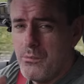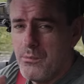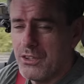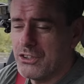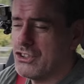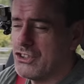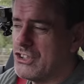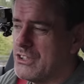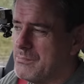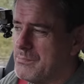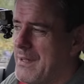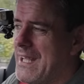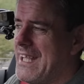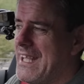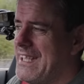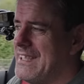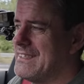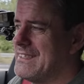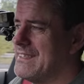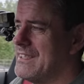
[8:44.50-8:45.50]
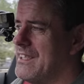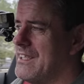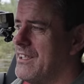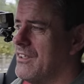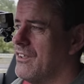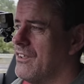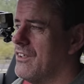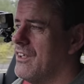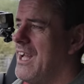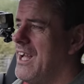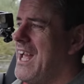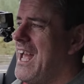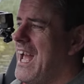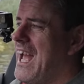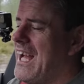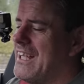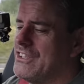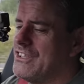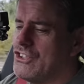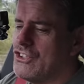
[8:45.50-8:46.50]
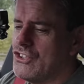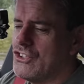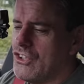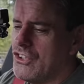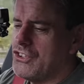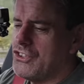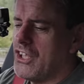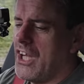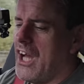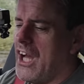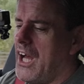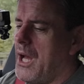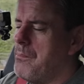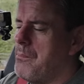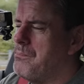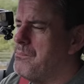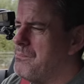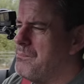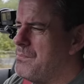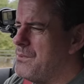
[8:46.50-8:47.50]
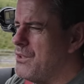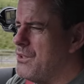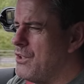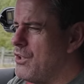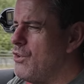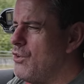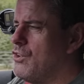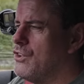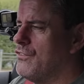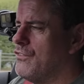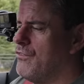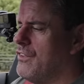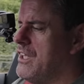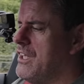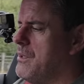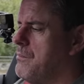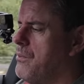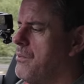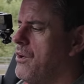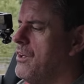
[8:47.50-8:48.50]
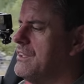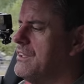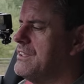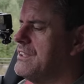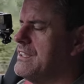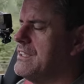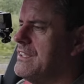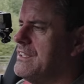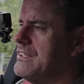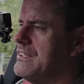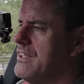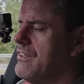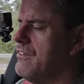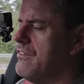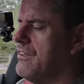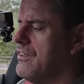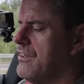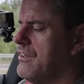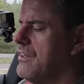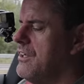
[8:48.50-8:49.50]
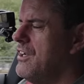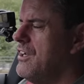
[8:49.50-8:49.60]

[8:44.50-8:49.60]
much space in here, and such a beautifully appointed interior.